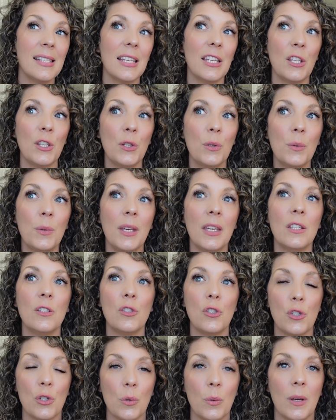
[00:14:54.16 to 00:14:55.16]
that you can
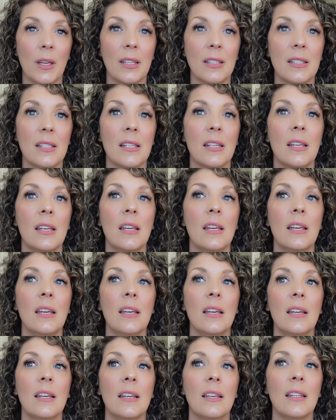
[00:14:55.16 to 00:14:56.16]
do it
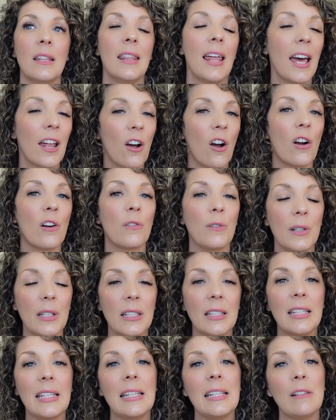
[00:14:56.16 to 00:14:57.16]
that are
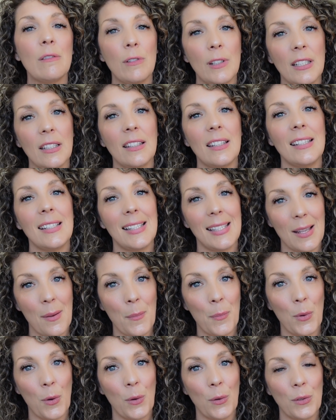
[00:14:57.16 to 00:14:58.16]
really, really
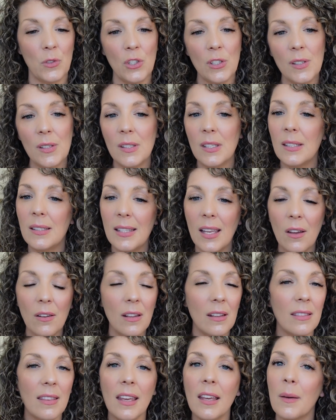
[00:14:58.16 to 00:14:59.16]
simple. Just sit down
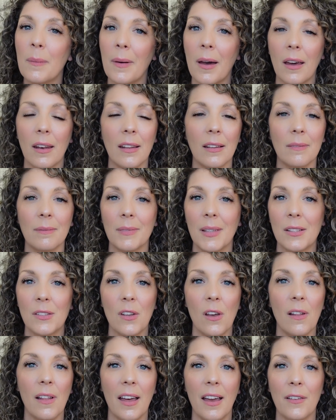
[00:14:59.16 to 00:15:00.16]
and think about it. That's
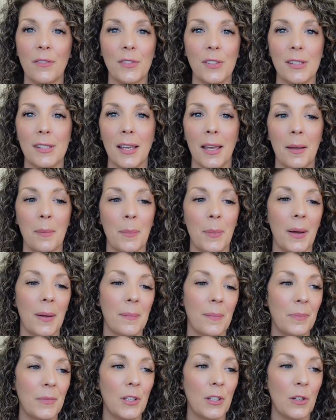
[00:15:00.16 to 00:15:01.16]
all I have to say. But
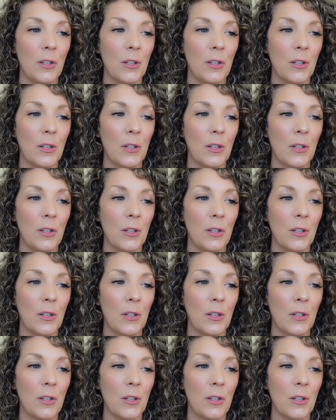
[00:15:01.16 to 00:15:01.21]
you